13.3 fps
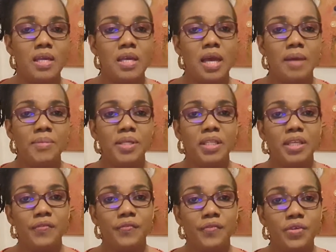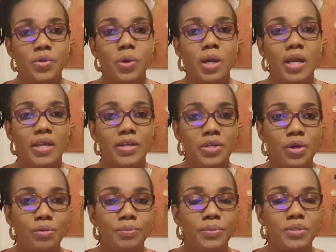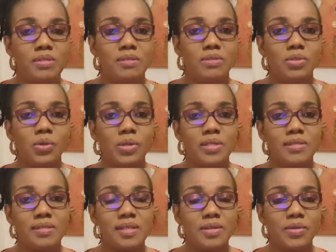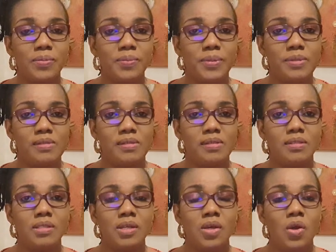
I mean, if you are a young person or a single person